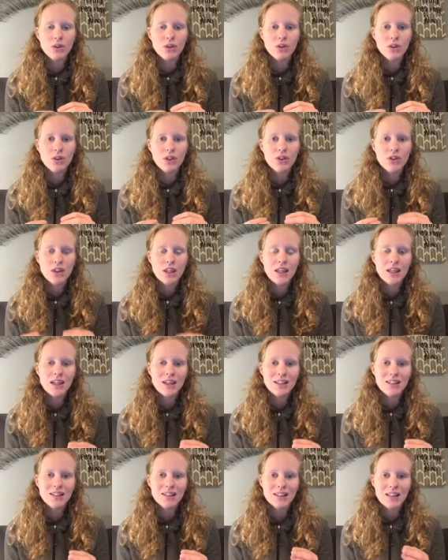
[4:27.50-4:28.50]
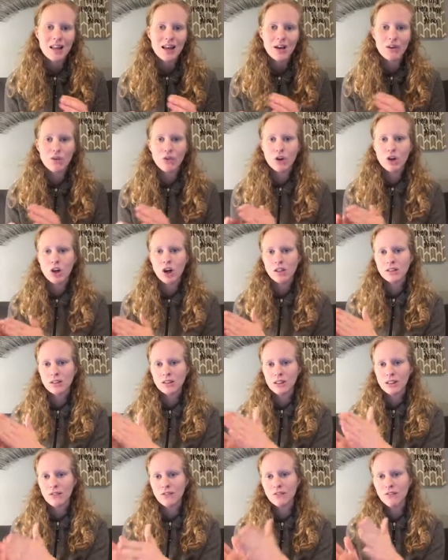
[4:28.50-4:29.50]
the thing is that if we're
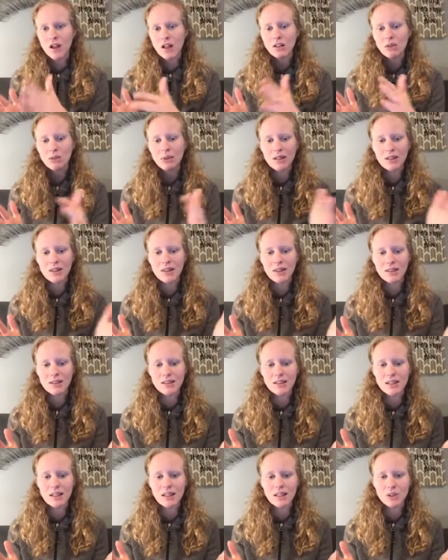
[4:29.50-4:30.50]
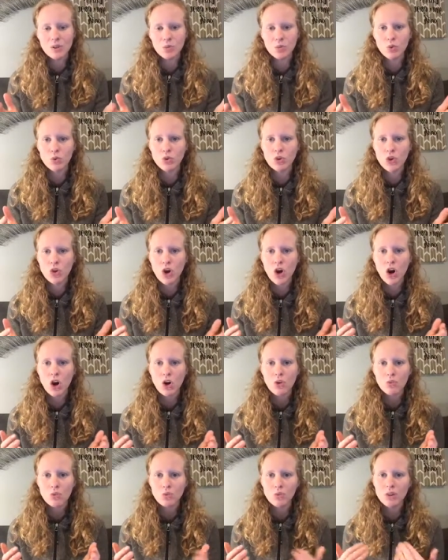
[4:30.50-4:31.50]
constantly following these things, we're
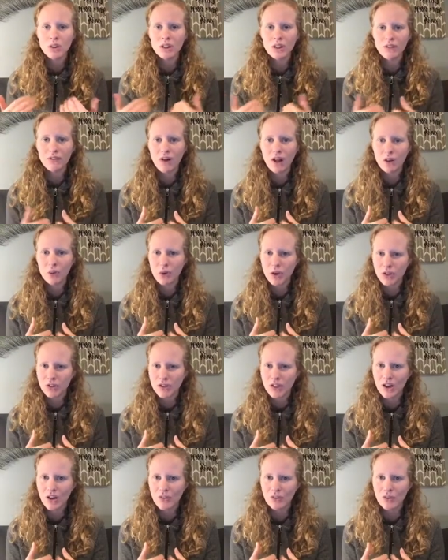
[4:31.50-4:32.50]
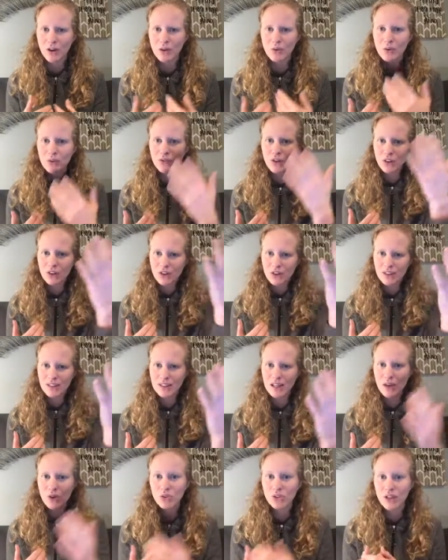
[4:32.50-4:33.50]
not really following ourselves, right? We're following these
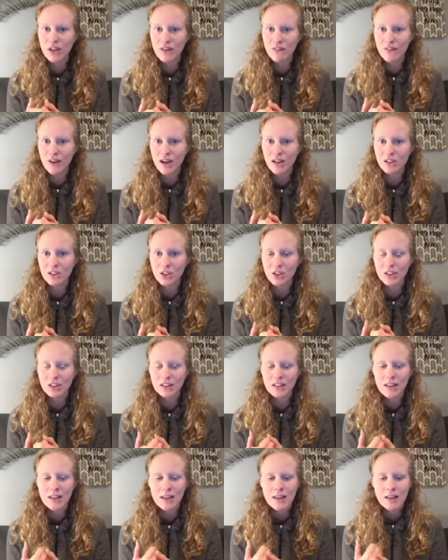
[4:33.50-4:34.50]
outside factors.